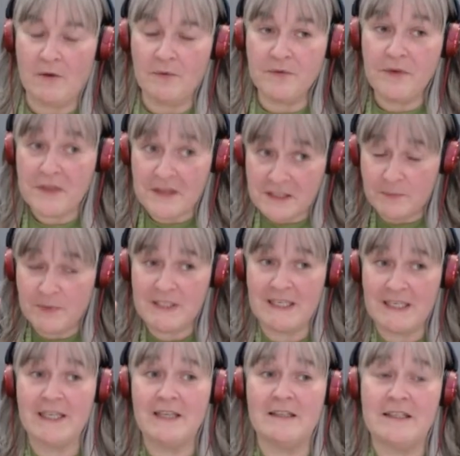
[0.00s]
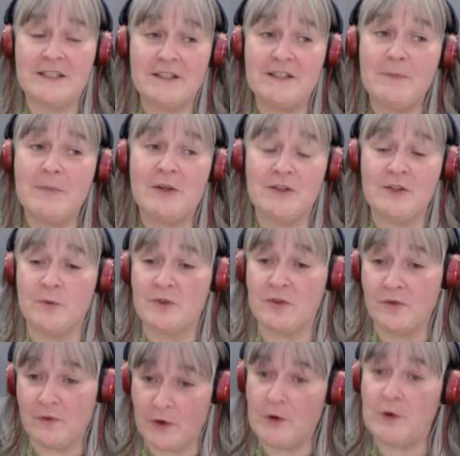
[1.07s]
for this particular study, because it was the
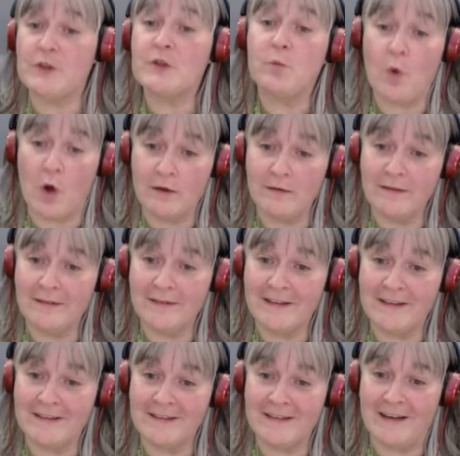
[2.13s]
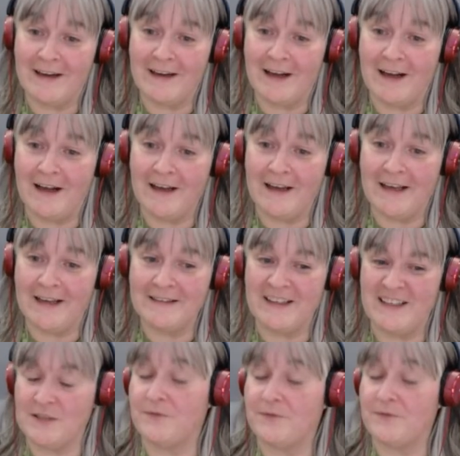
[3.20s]
first one that that, I, that
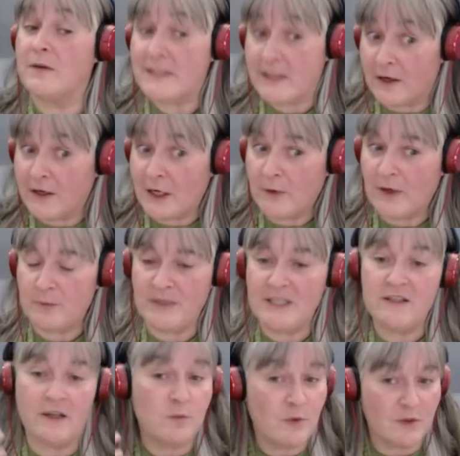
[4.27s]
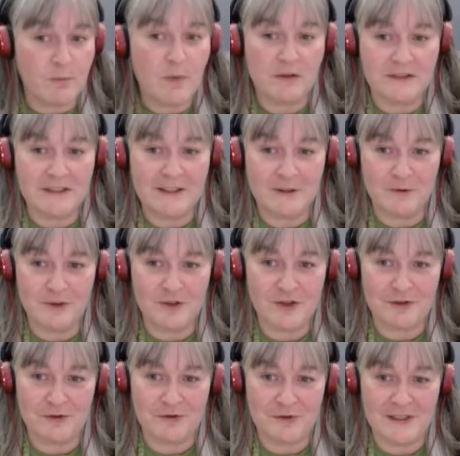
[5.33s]
as far as I know had been done with multilingual
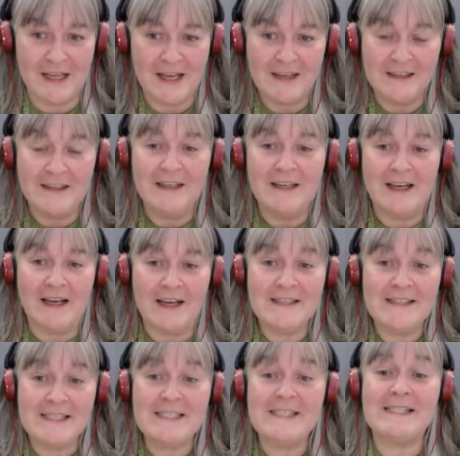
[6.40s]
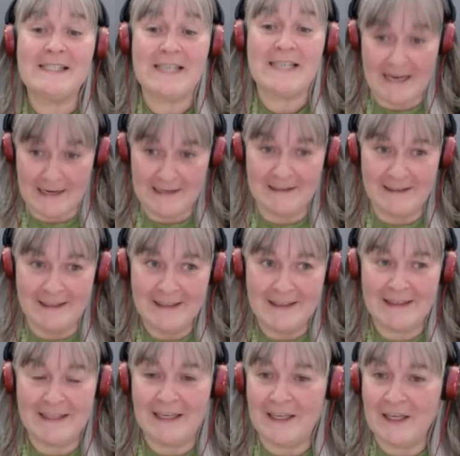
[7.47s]
children, I did say
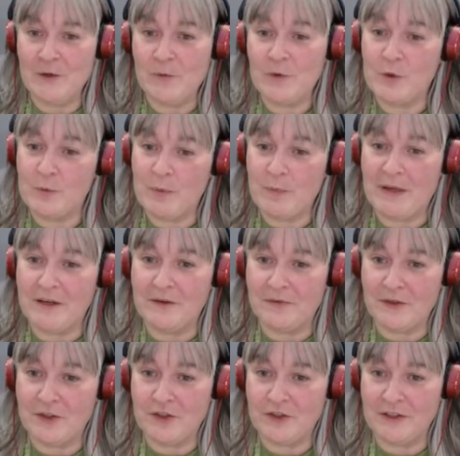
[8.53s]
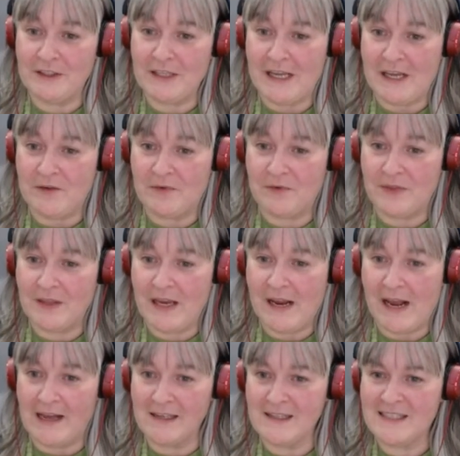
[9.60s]
that it would be beneficial if they
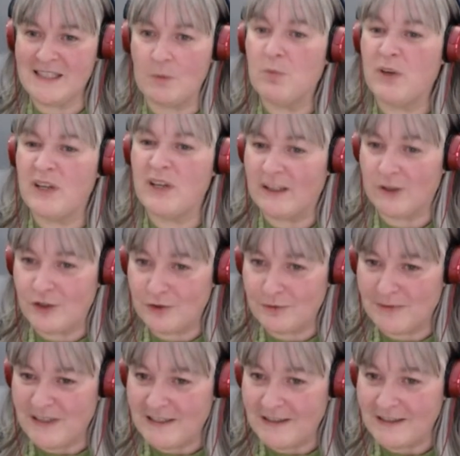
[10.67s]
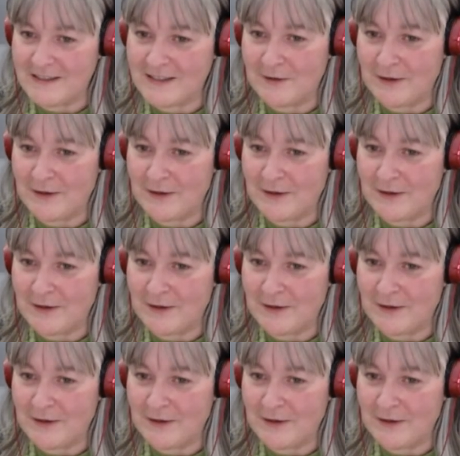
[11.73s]
had some connection to reading. So